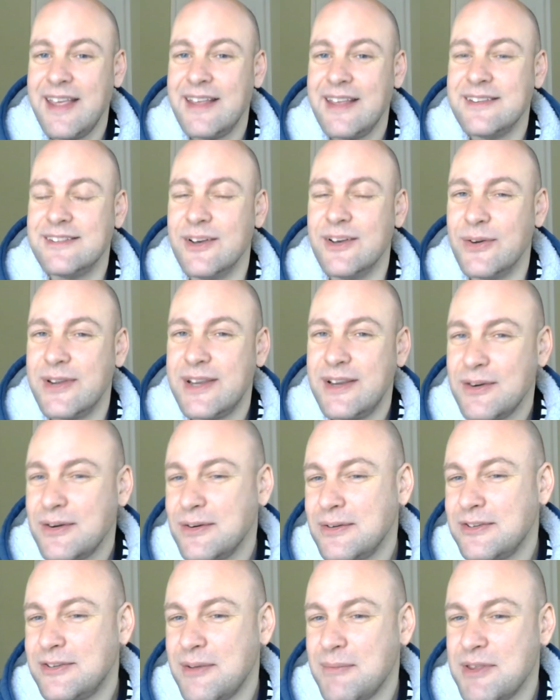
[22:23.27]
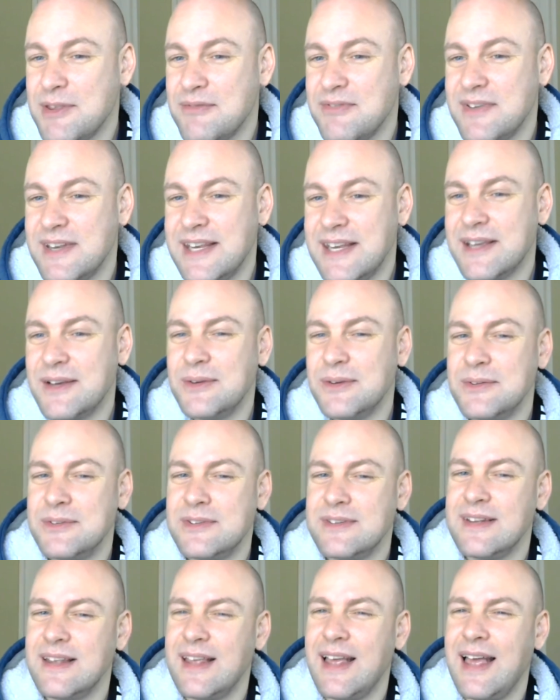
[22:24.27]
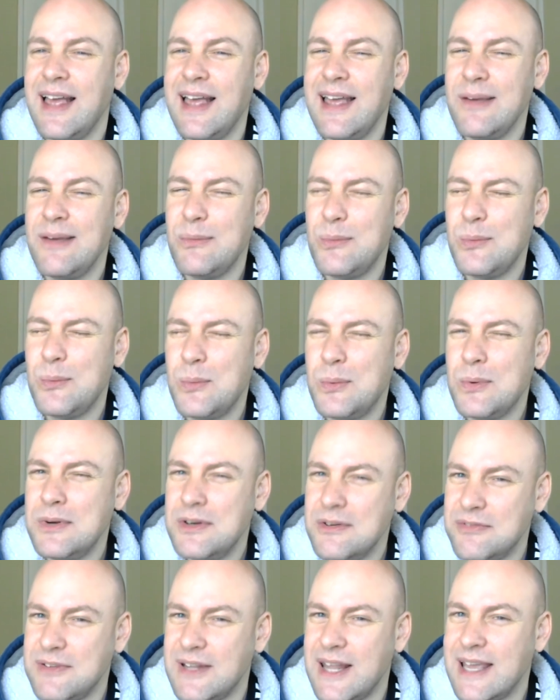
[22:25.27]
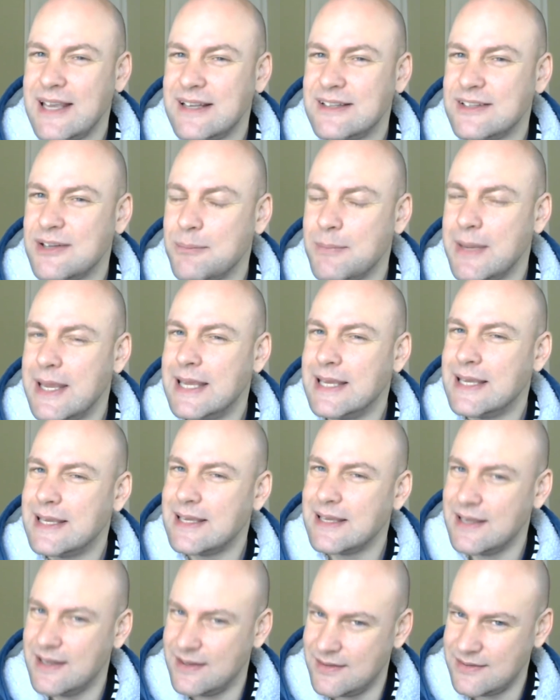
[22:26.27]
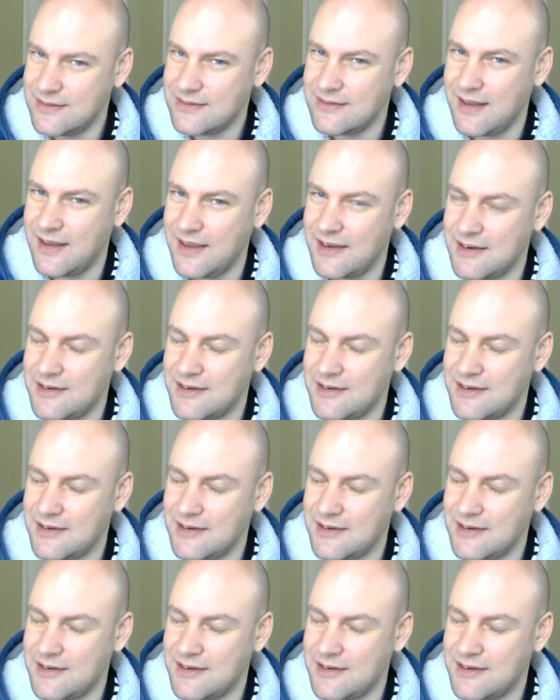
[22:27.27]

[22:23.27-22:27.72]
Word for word: So here are some of the videos I would have liked to make instead.